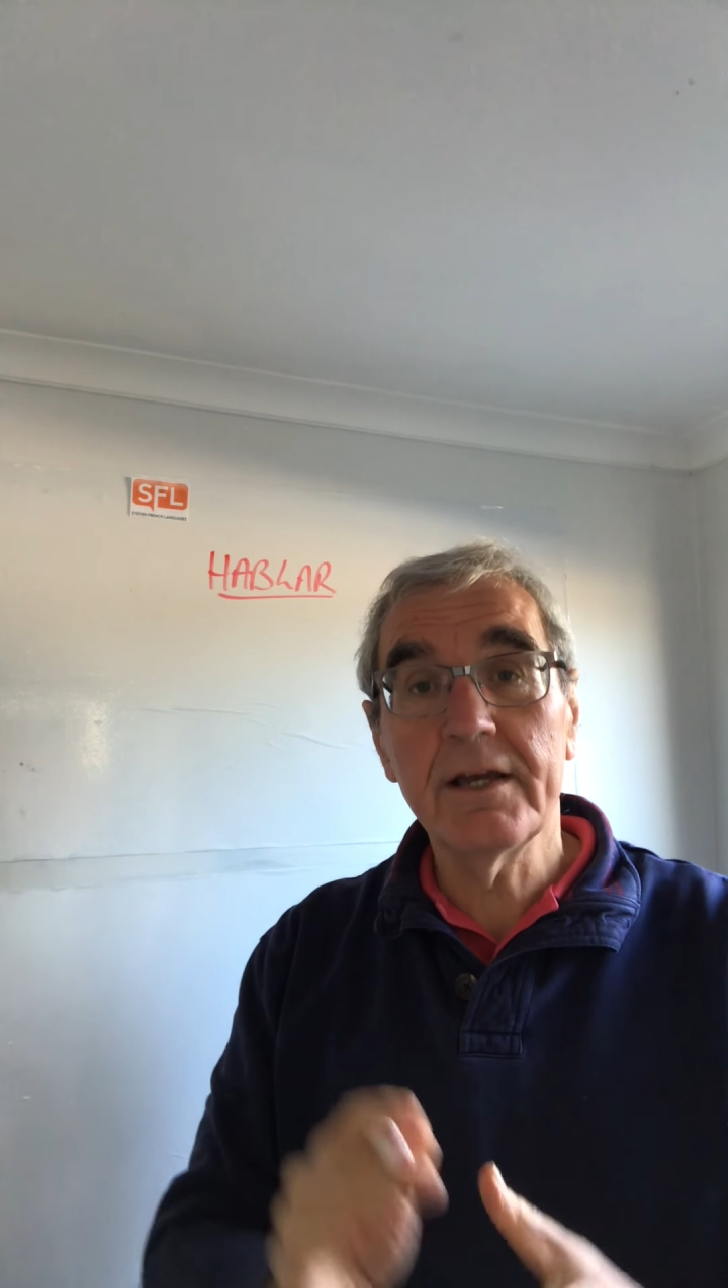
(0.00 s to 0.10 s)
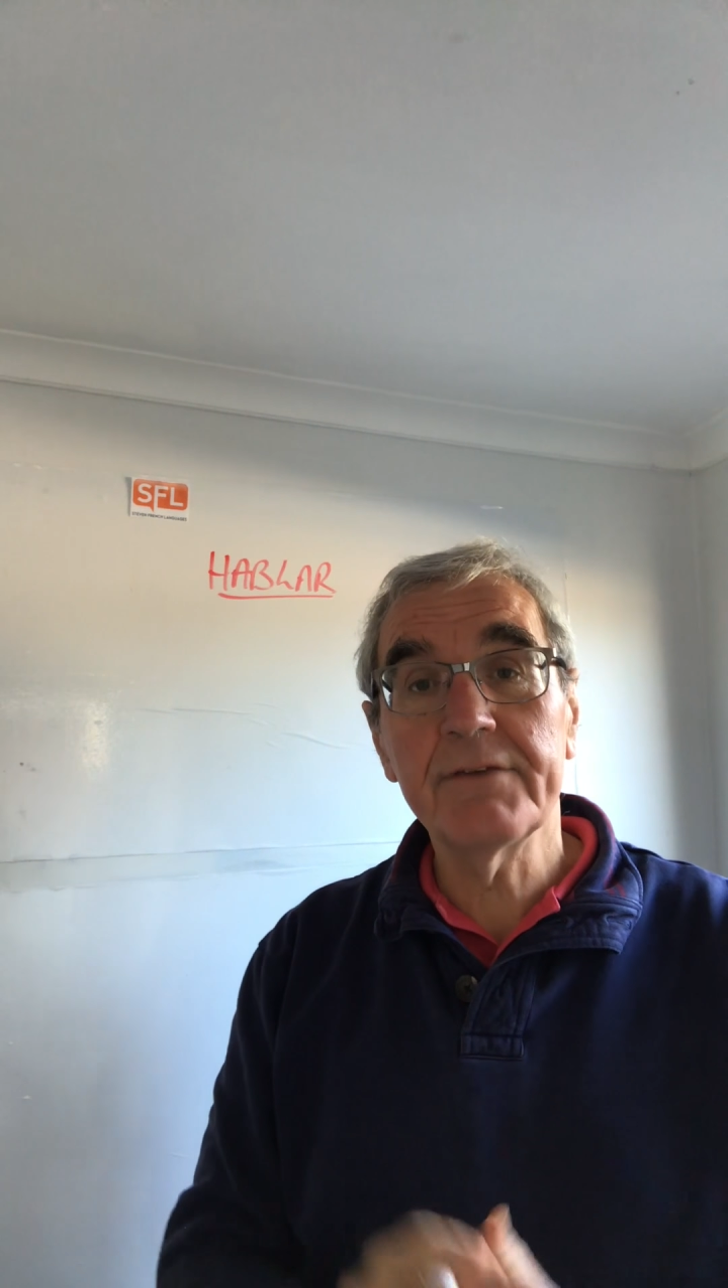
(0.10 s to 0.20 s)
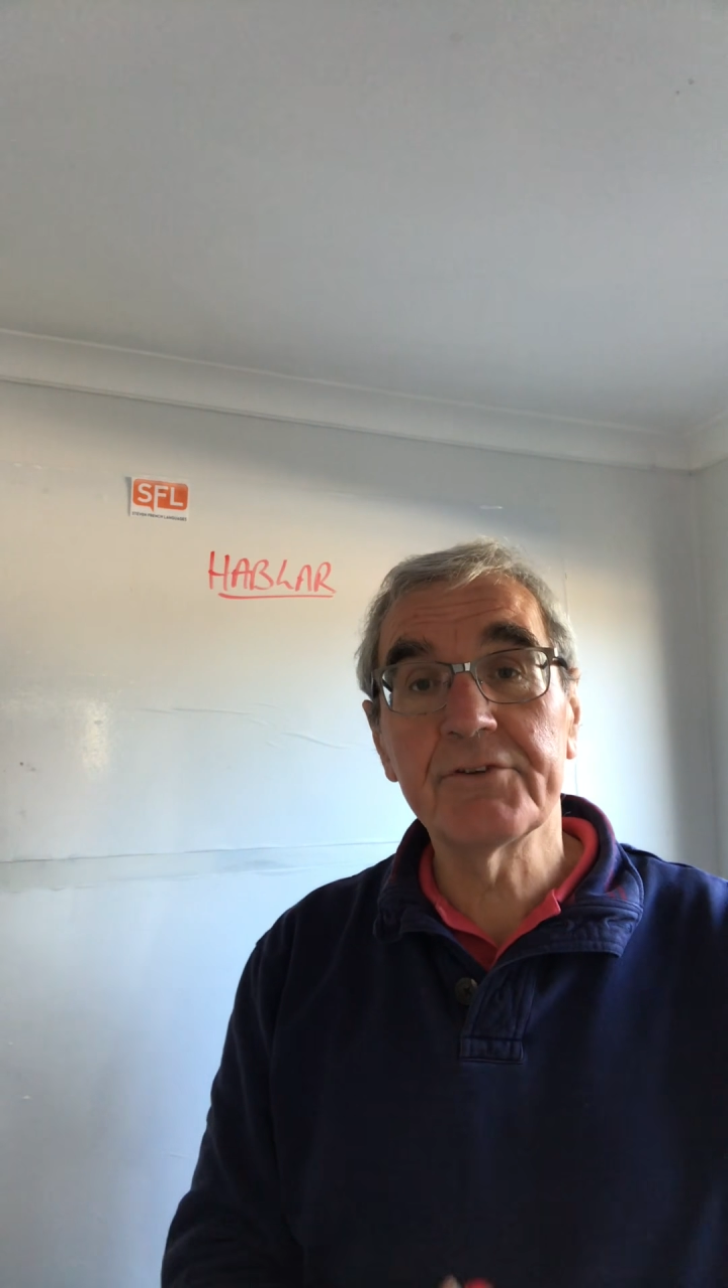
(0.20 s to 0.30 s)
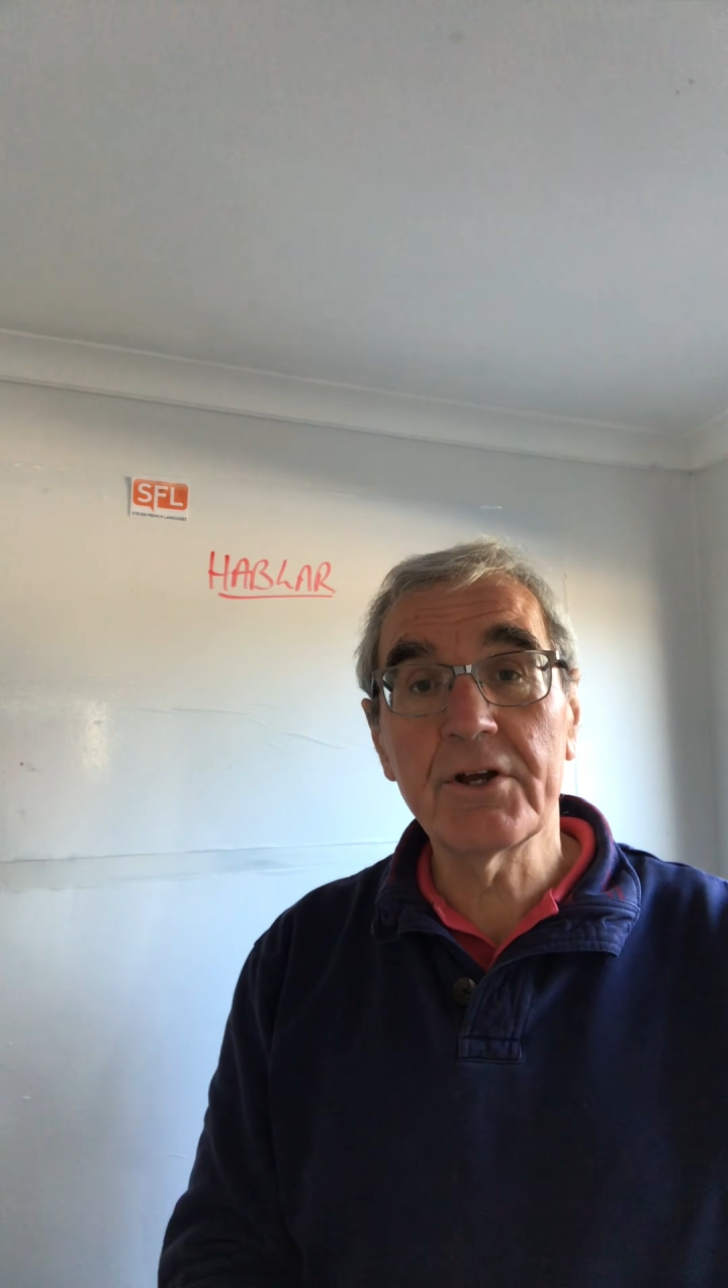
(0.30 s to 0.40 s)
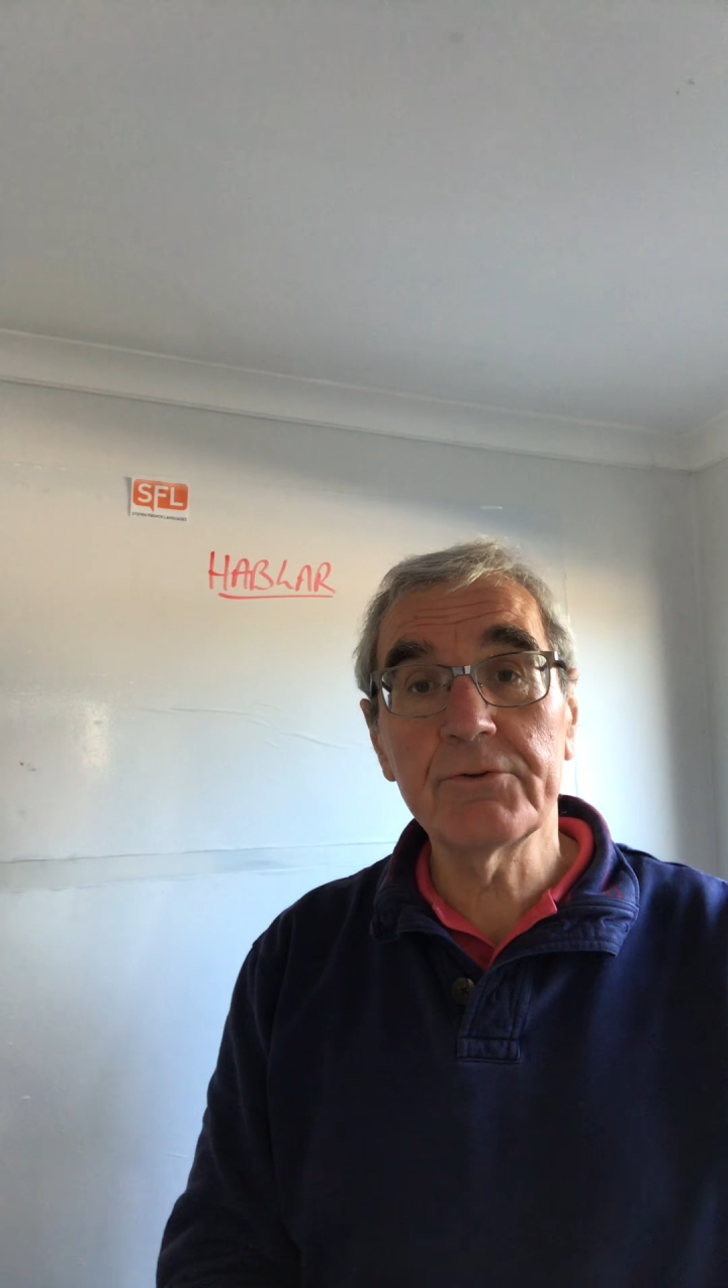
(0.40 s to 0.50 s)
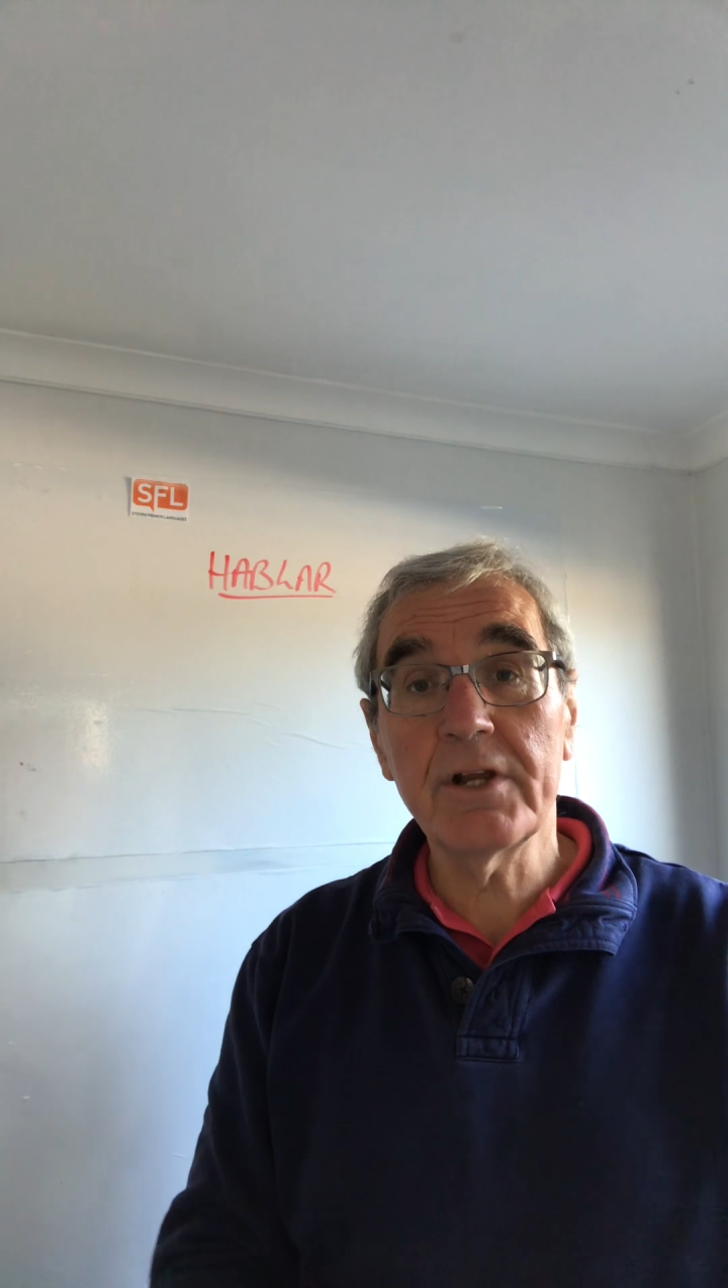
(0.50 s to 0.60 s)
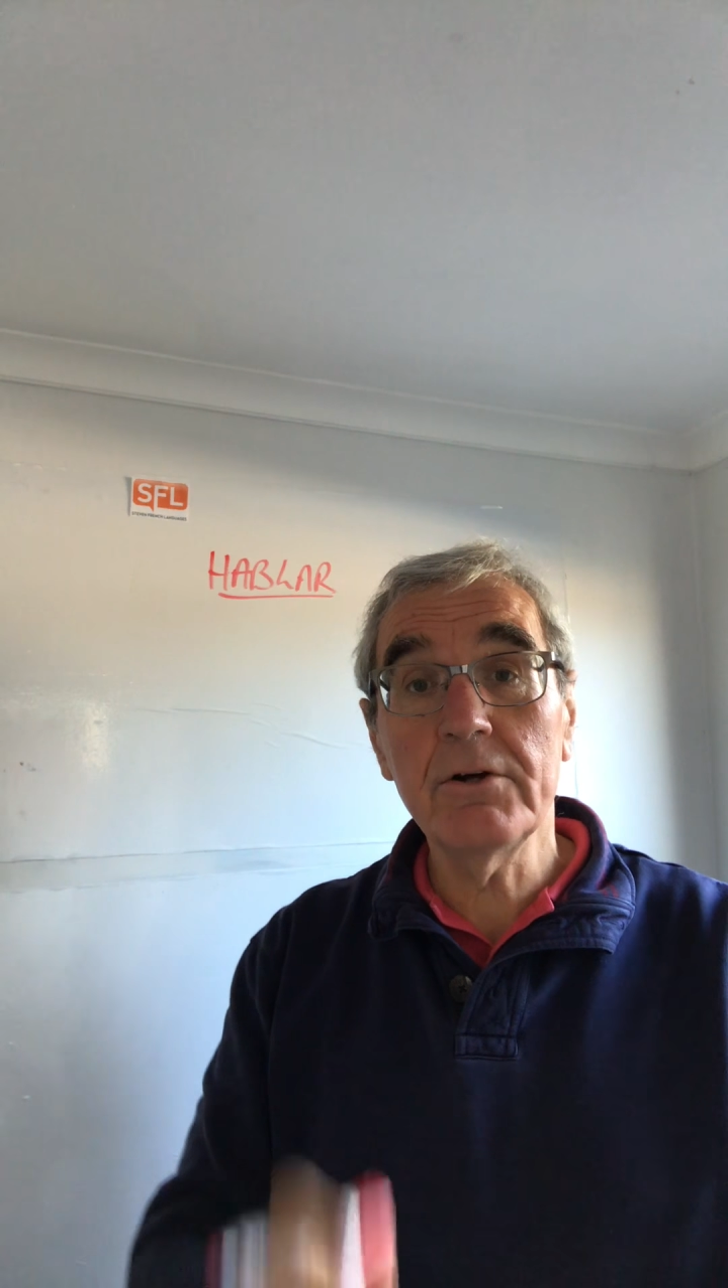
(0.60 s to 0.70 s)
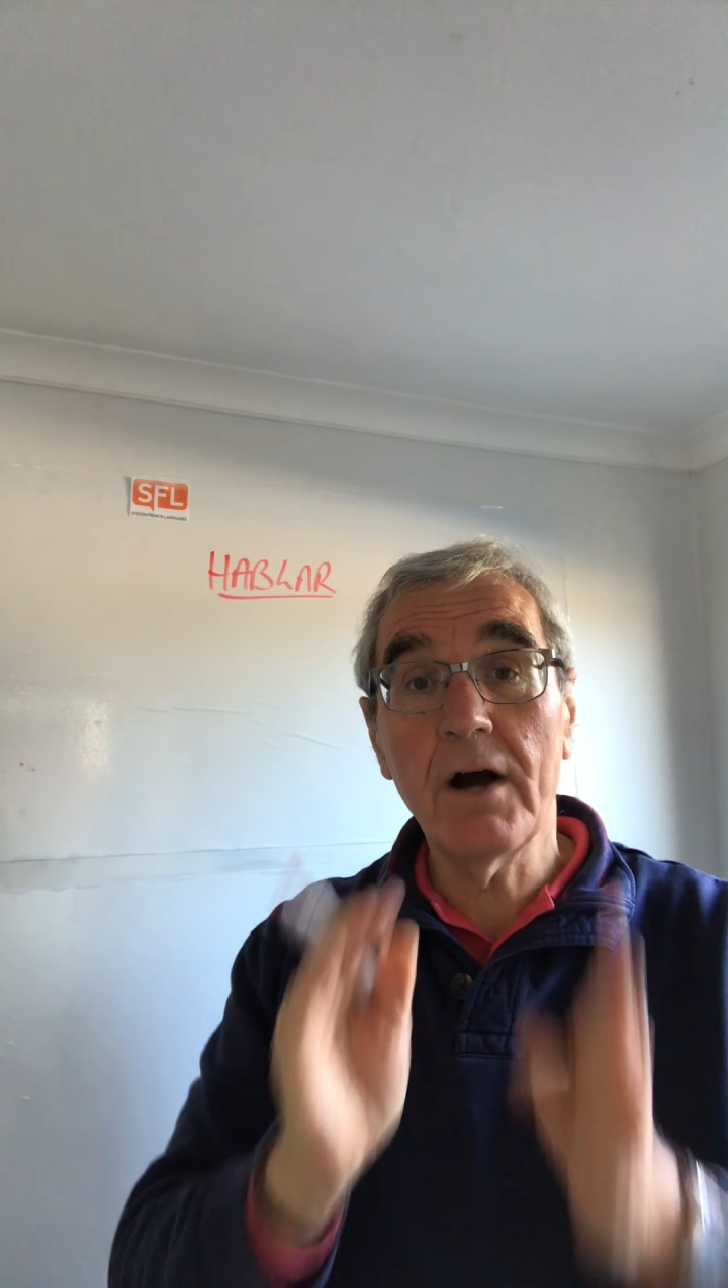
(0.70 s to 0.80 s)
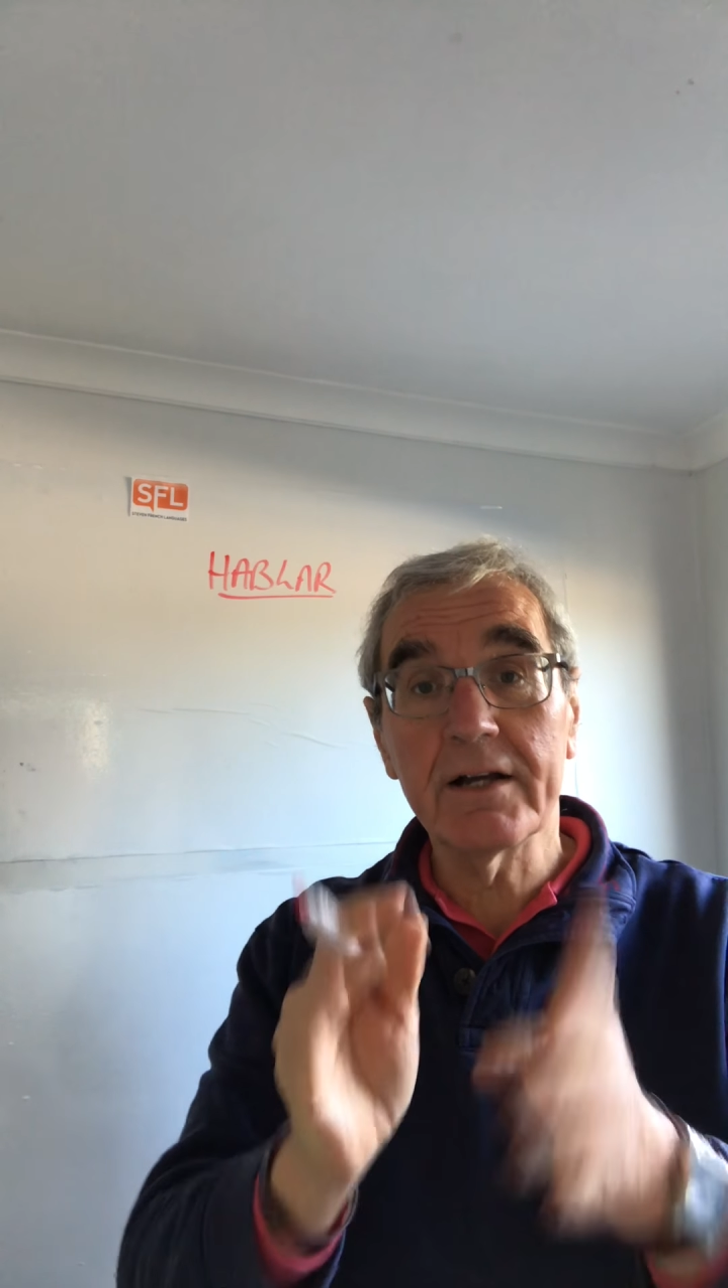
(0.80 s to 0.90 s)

if you don't know,